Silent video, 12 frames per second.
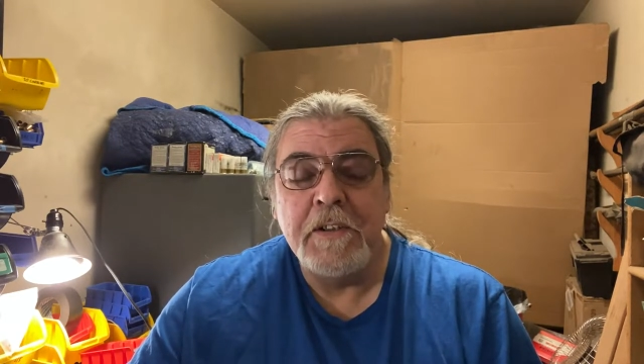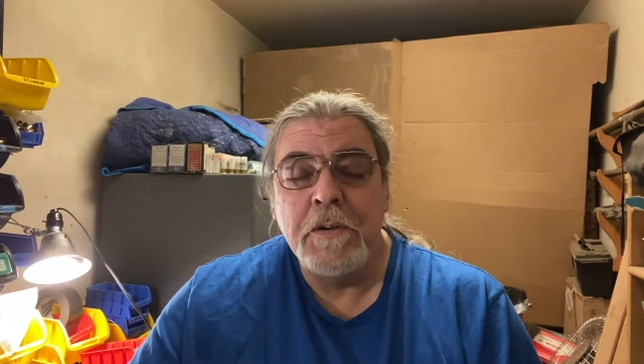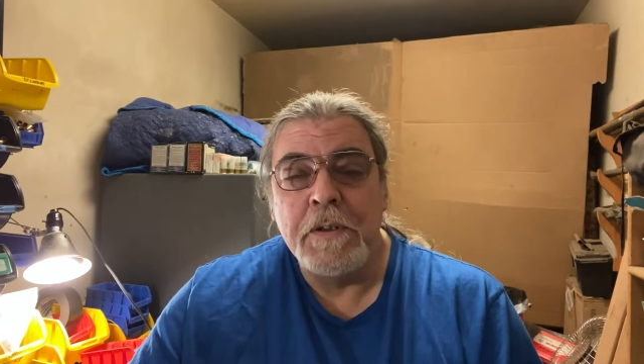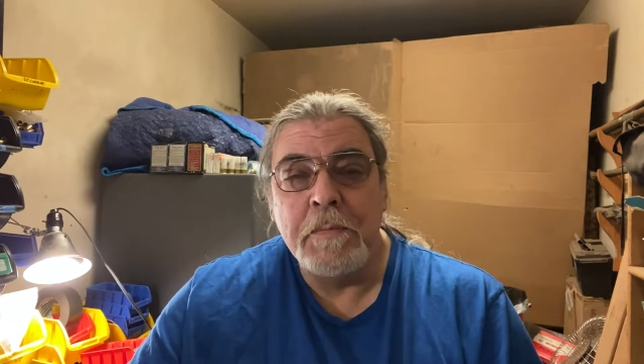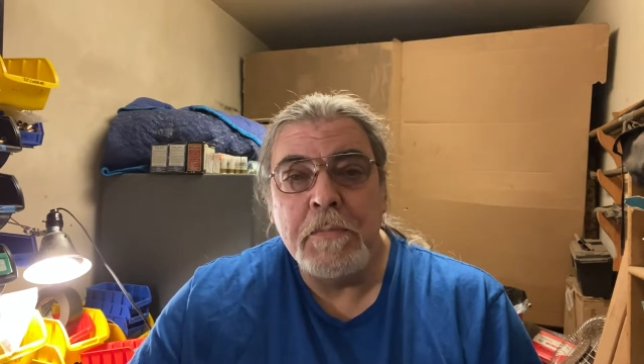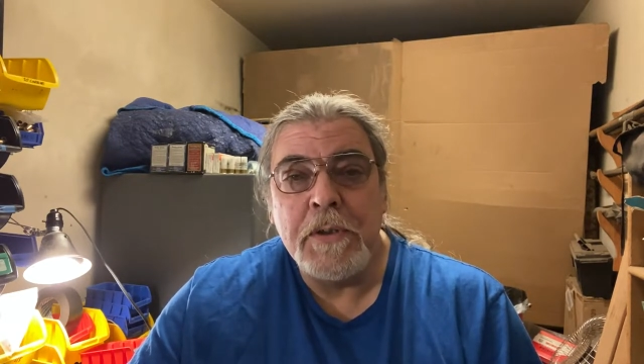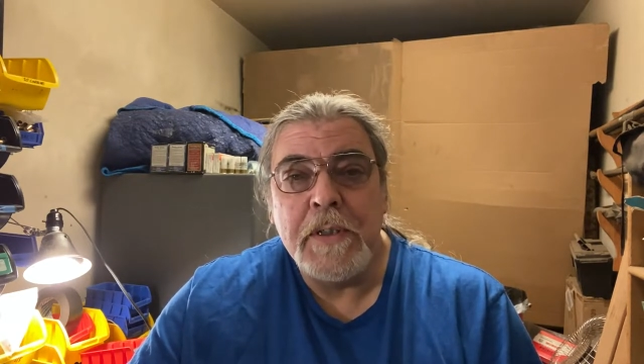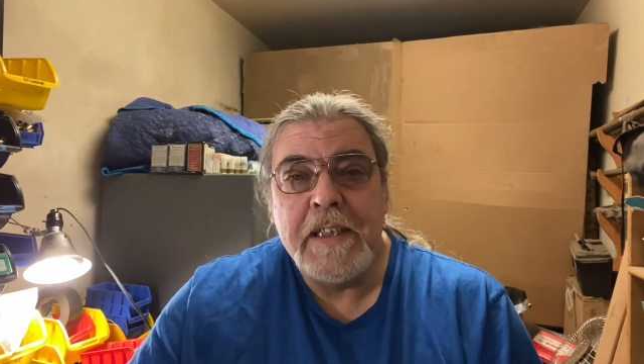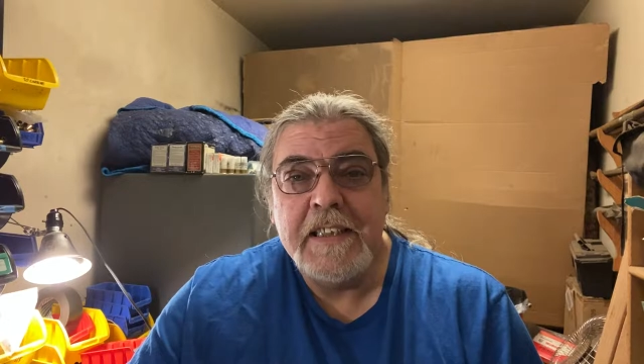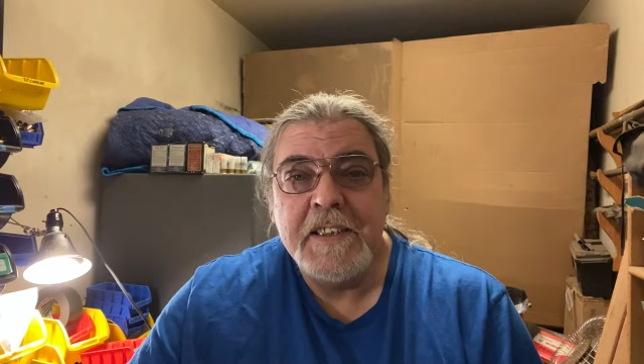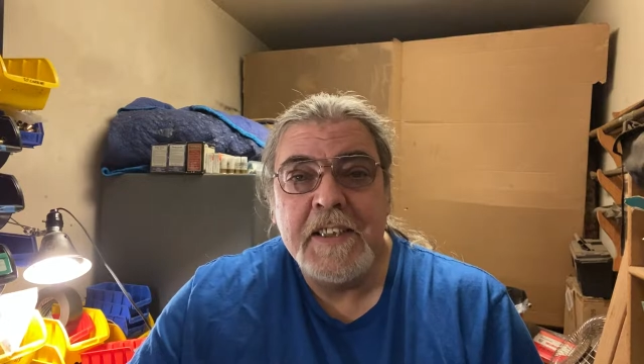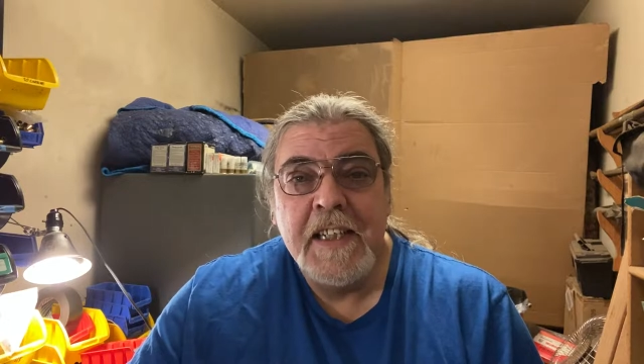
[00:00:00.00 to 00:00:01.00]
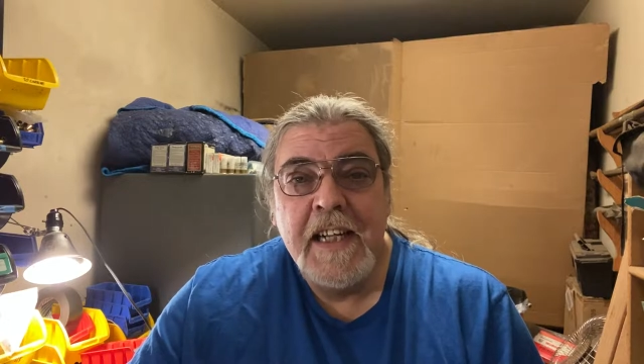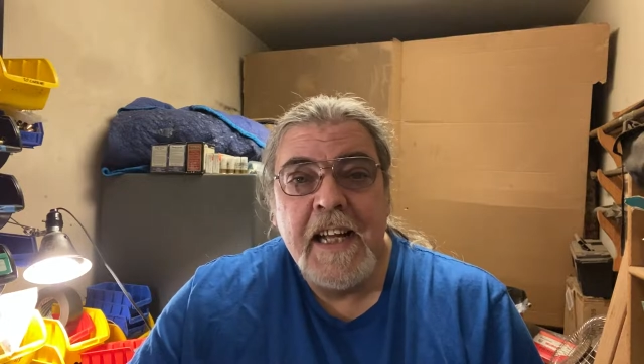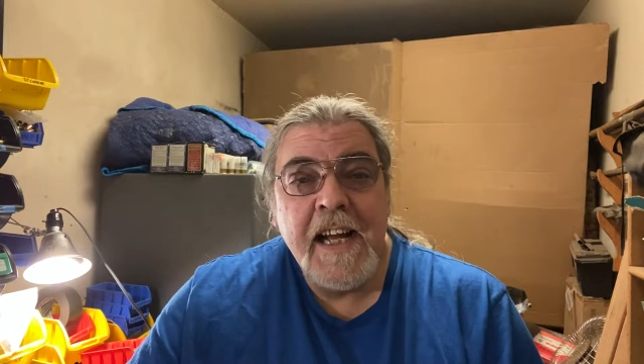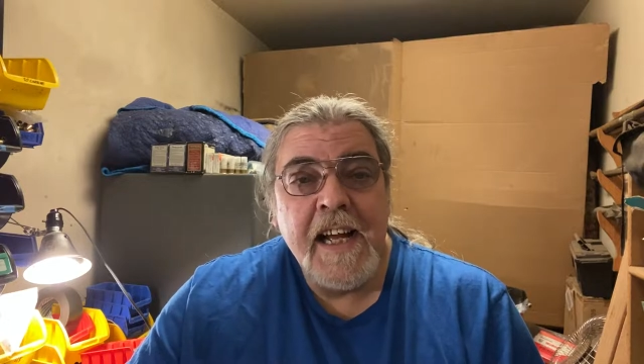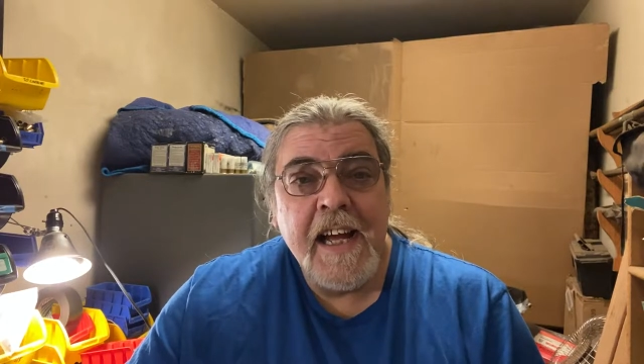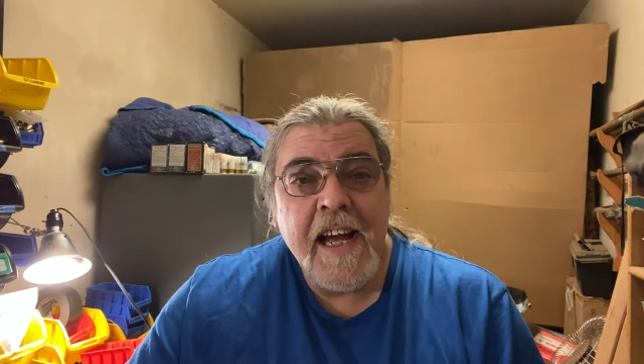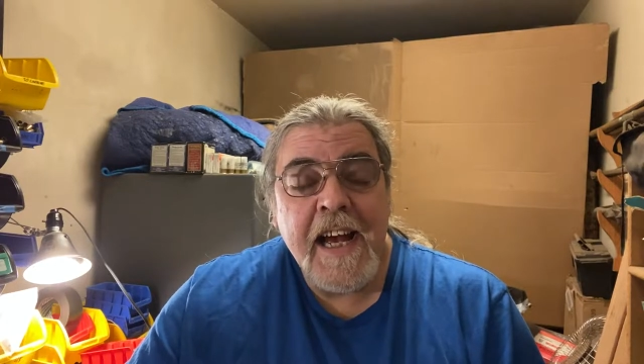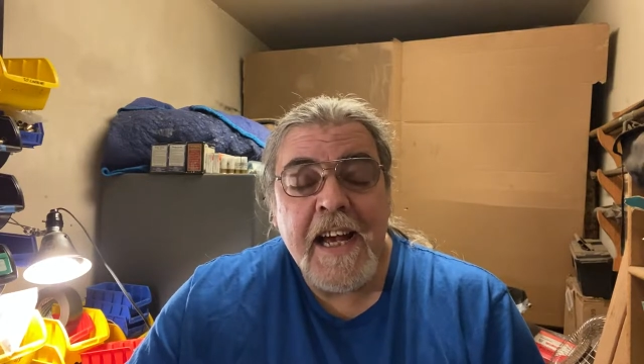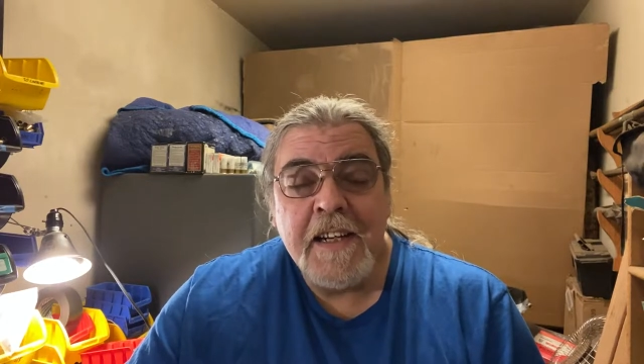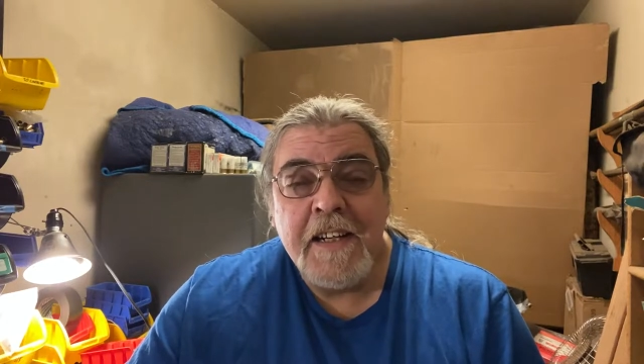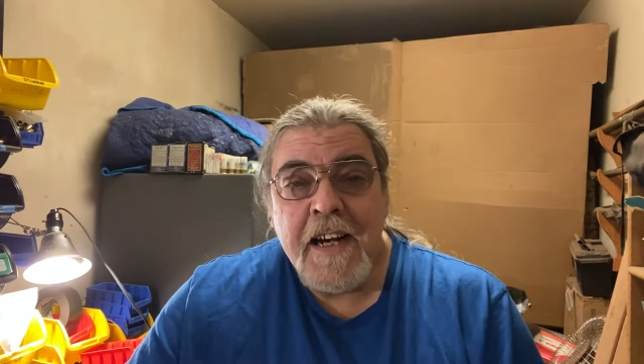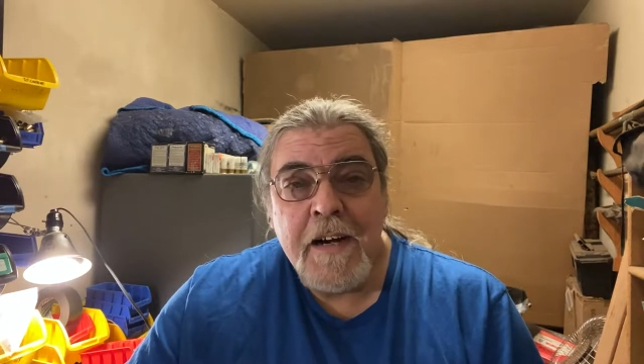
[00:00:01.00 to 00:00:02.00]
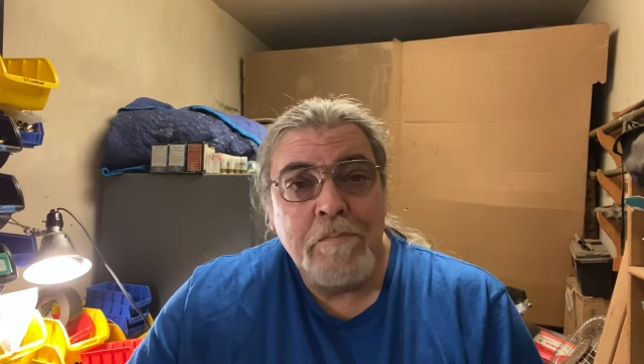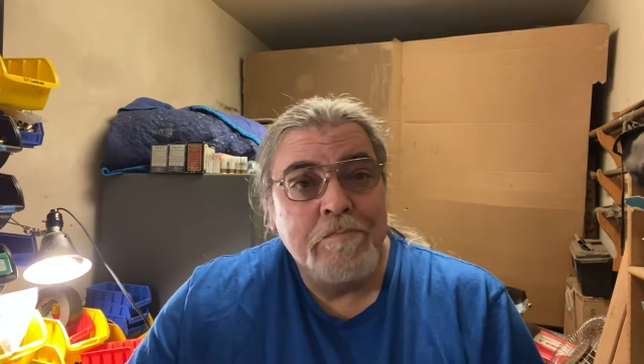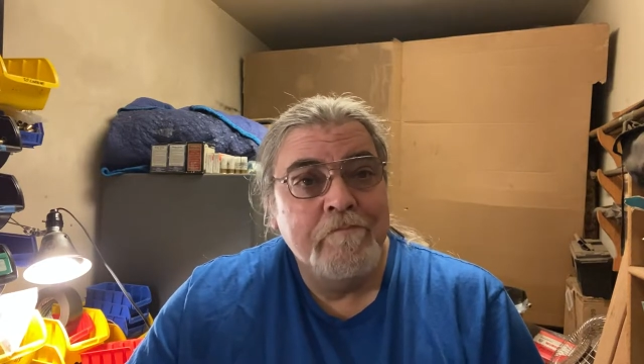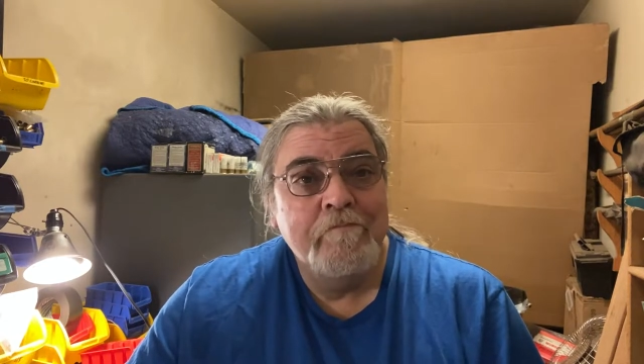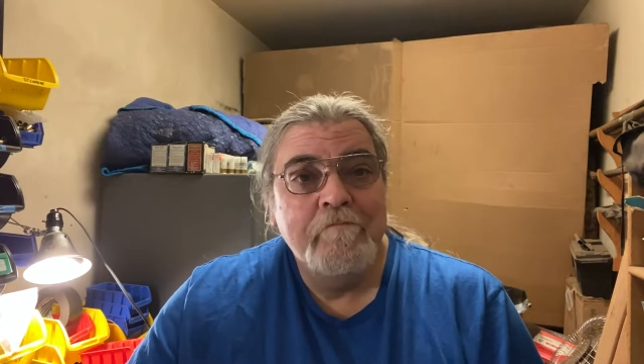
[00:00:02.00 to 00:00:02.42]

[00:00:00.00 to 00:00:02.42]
old employees, and um,